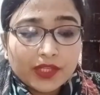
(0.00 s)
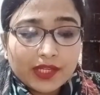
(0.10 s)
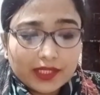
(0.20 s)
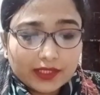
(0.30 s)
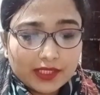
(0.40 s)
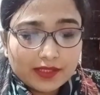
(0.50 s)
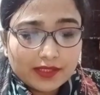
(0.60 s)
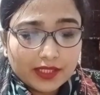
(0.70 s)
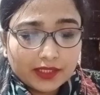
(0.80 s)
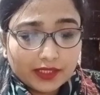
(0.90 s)
And then he
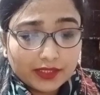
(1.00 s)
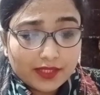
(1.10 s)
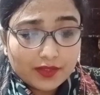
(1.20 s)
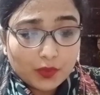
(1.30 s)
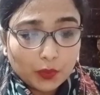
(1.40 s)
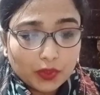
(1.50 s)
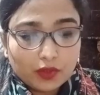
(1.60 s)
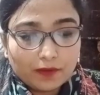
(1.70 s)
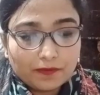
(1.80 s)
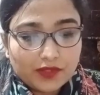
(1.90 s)
said that there's a word
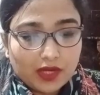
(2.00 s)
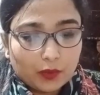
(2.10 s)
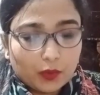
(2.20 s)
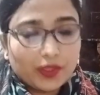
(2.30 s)
of sound.